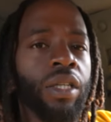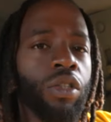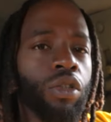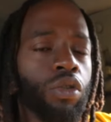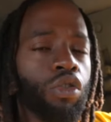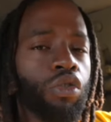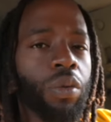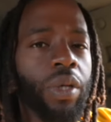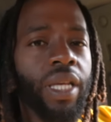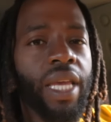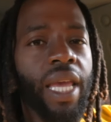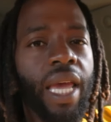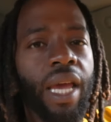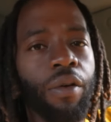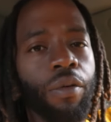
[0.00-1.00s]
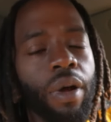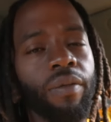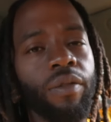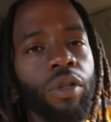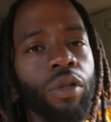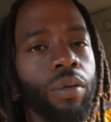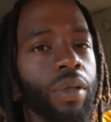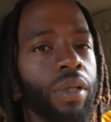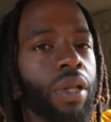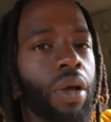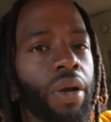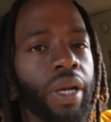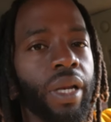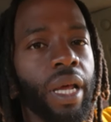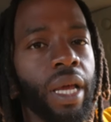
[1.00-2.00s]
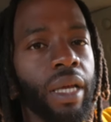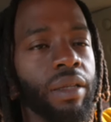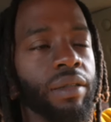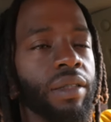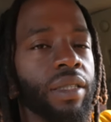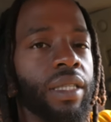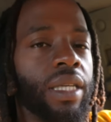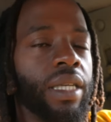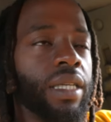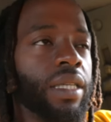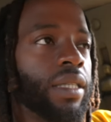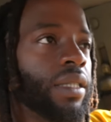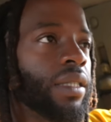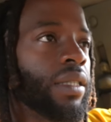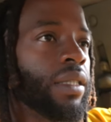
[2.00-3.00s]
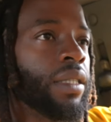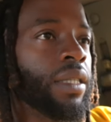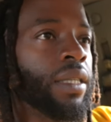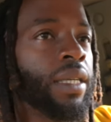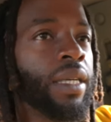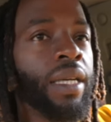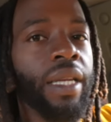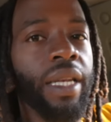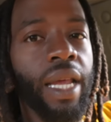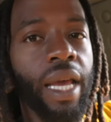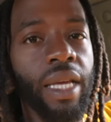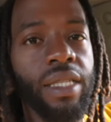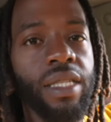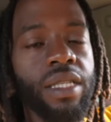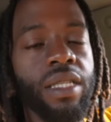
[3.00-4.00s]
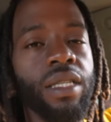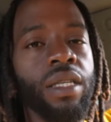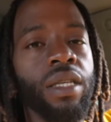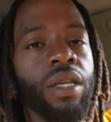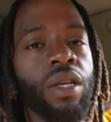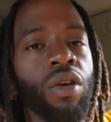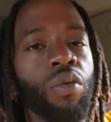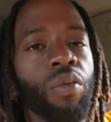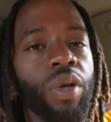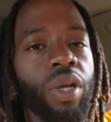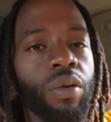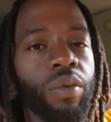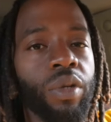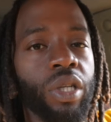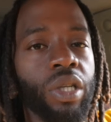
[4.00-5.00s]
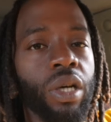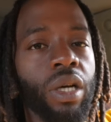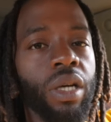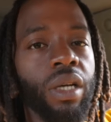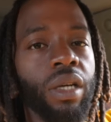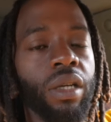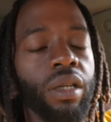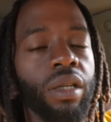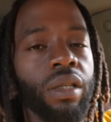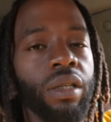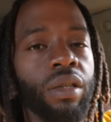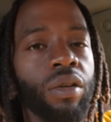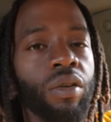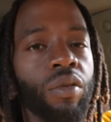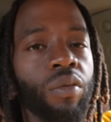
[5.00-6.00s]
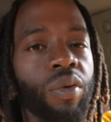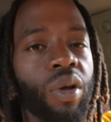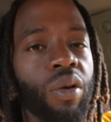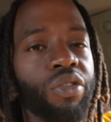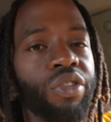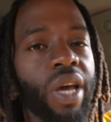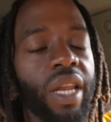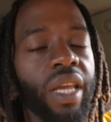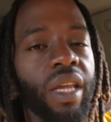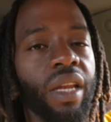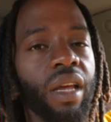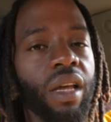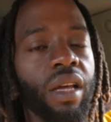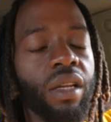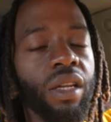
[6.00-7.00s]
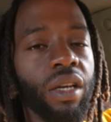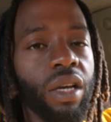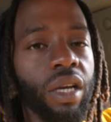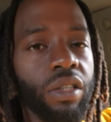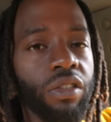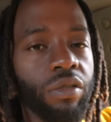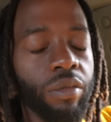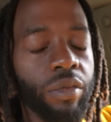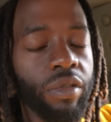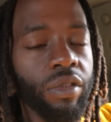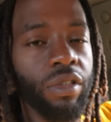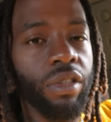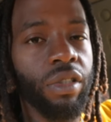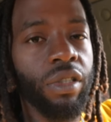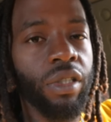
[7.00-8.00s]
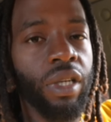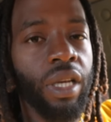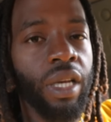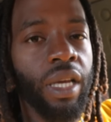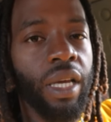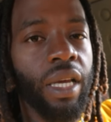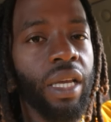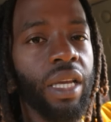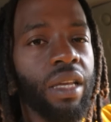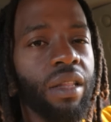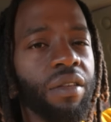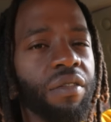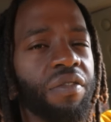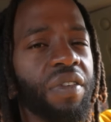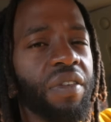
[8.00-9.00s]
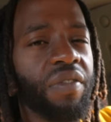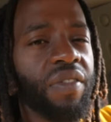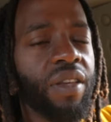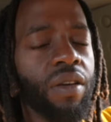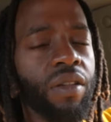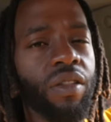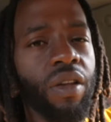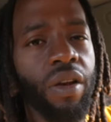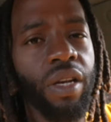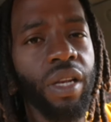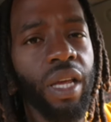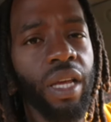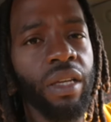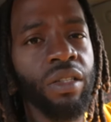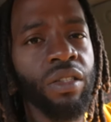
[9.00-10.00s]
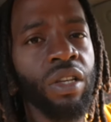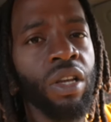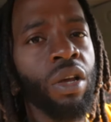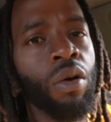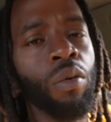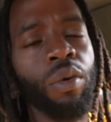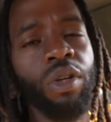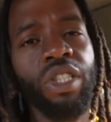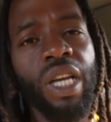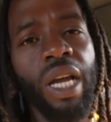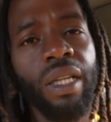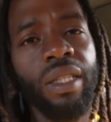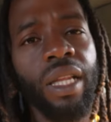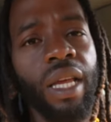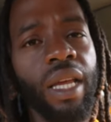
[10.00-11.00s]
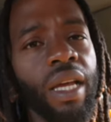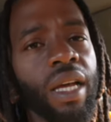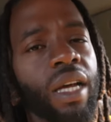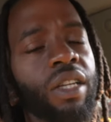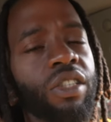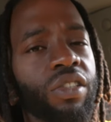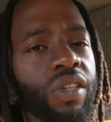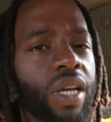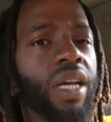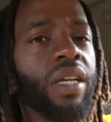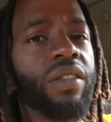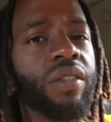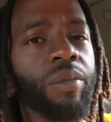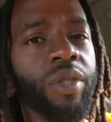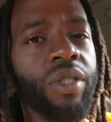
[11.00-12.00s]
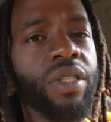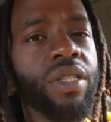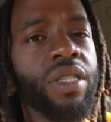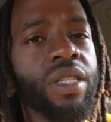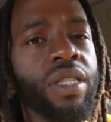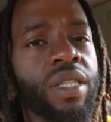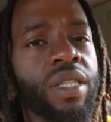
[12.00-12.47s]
do 20K in revenue in 30 days. And then next, we gonna try to get 100 customers in either 50 or 30 days. What y'all think, 100 customers